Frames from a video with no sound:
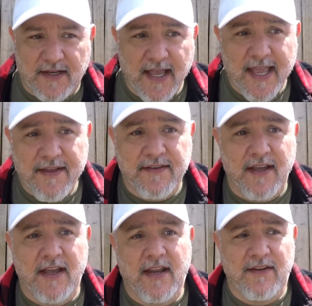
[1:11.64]
that I
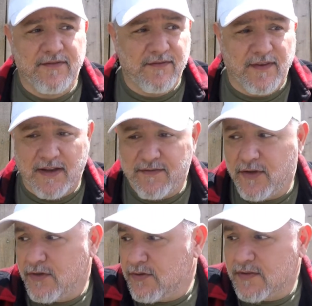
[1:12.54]
have done.
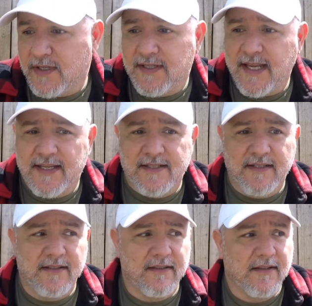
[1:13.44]
I've used and
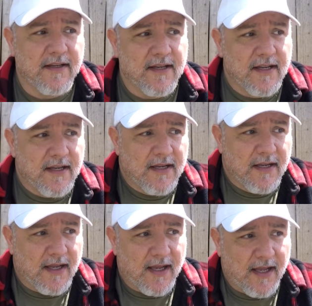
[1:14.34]
tested, and
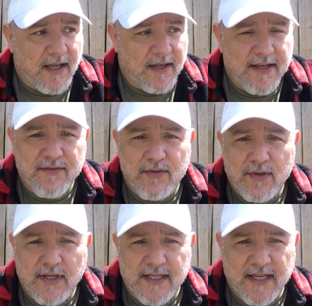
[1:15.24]

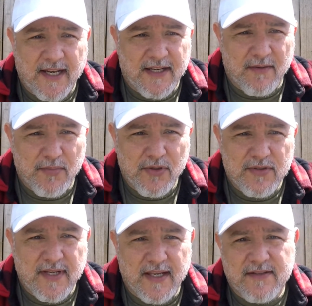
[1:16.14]
never really did like an
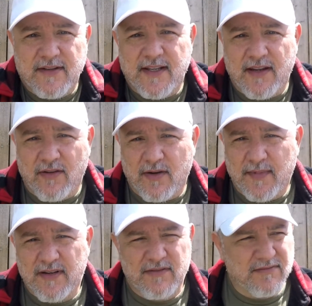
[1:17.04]
abuse test or anything on them. I